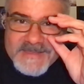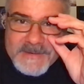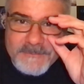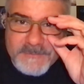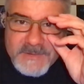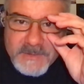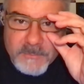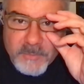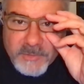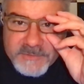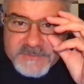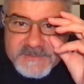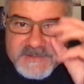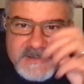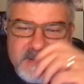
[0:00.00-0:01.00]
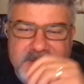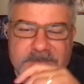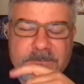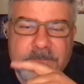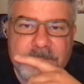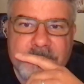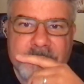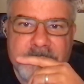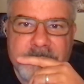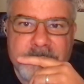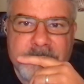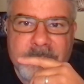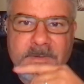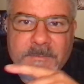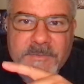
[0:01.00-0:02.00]
Thankfully, the person didn't.
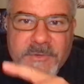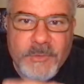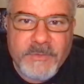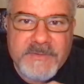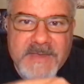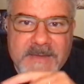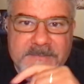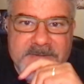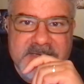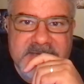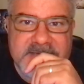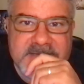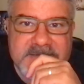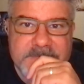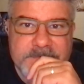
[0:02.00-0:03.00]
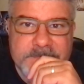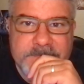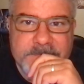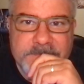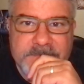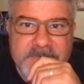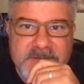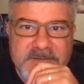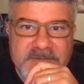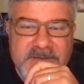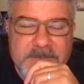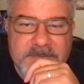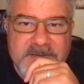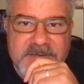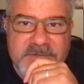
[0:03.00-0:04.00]
But you know what that means? Is
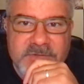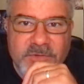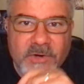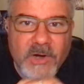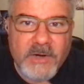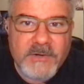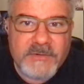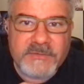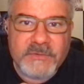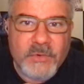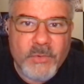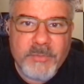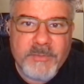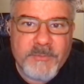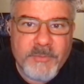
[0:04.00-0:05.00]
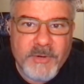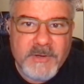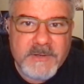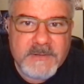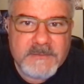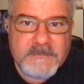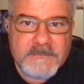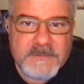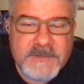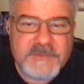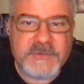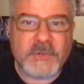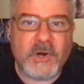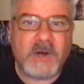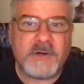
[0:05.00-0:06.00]
that means your heart is an open book
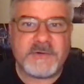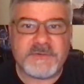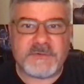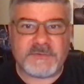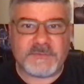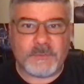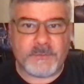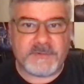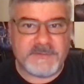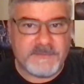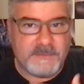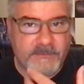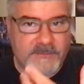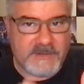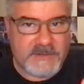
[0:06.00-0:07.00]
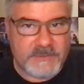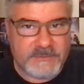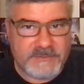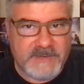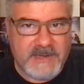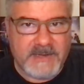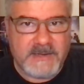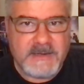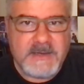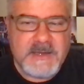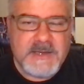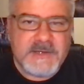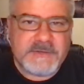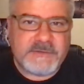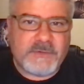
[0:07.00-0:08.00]
because your heart is the source of everything you say.
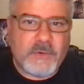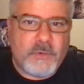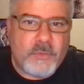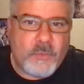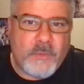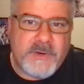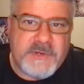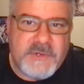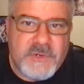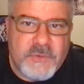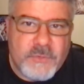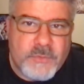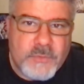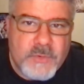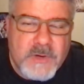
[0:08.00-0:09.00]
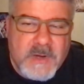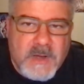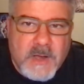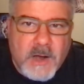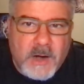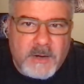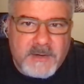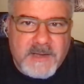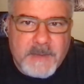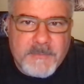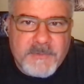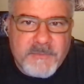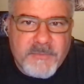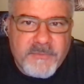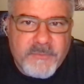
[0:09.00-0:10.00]
So when you are
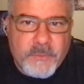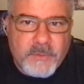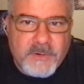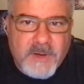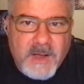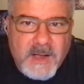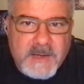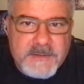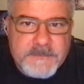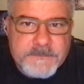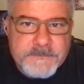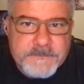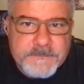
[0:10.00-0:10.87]
coming before God,